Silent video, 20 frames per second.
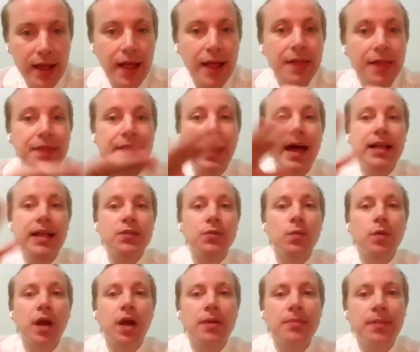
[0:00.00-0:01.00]
And that's
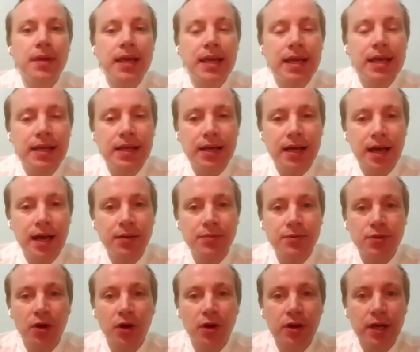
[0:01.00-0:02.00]
what I mean. I'm
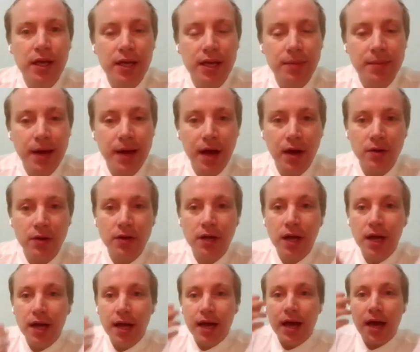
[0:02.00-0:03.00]
talking about
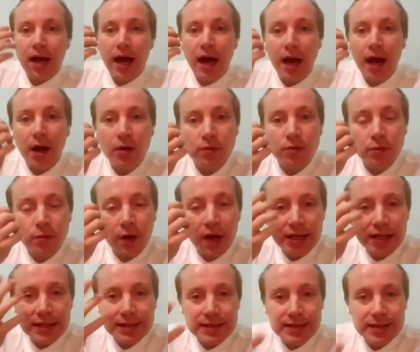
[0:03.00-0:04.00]
how do I
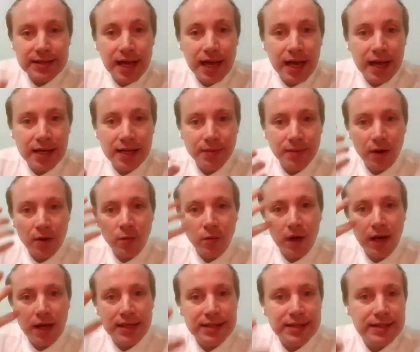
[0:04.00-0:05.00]
decide about
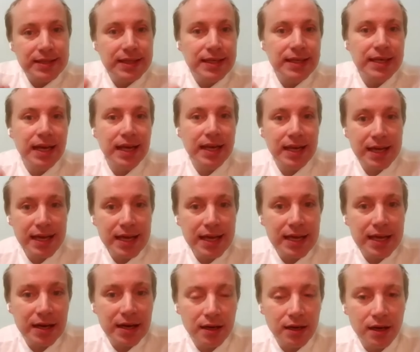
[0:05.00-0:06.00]
what I see and
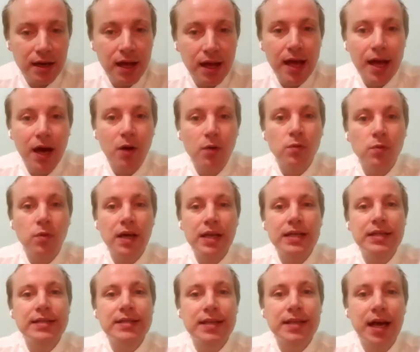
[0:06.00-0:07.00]
hear? How do I
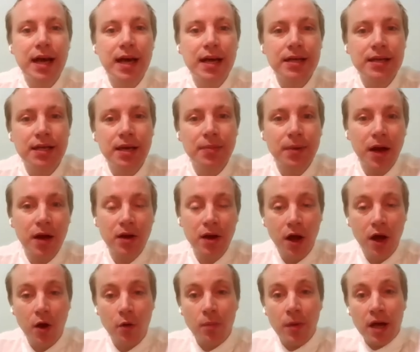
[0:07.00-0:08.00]
decide about
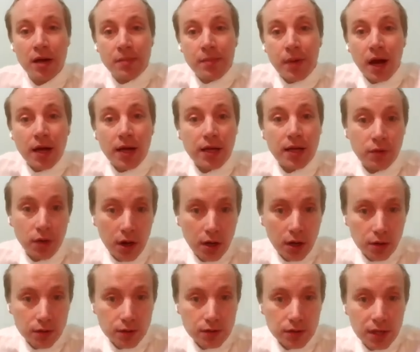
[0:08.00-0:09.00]
how my body
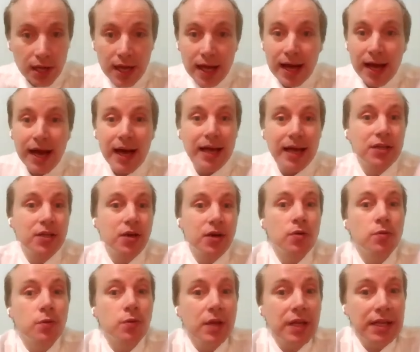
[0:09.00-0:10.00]
grows? I
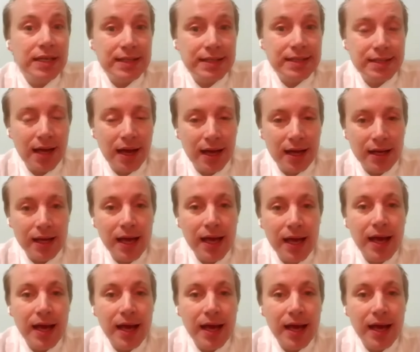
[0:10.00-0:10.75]
don't really decide.